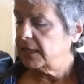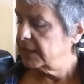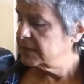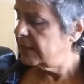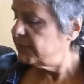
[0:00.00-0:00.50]

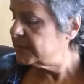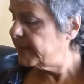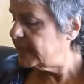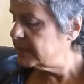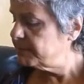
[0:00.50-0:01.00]

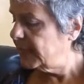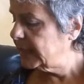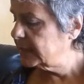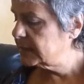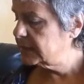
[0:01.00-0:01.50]
7-spice
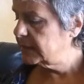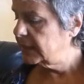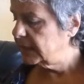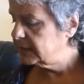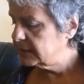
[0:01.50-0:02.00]
mix
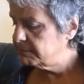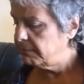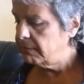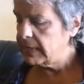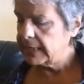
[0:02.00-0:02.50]
is
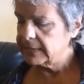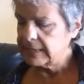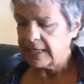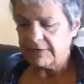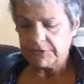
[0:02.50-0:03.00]

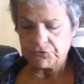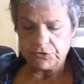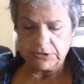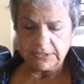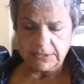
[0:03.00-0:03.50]
made, I have
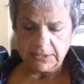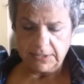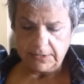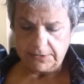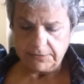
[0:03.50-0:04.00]
it written
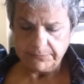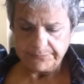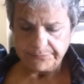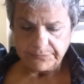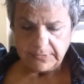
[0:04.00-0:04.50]
here,
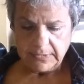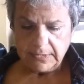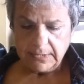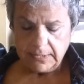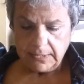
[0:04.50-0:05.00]

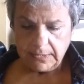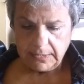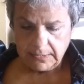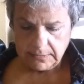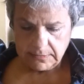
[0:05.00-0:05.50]

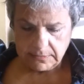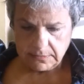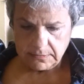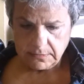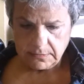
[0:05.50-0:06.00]

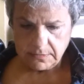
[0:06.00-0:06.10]
is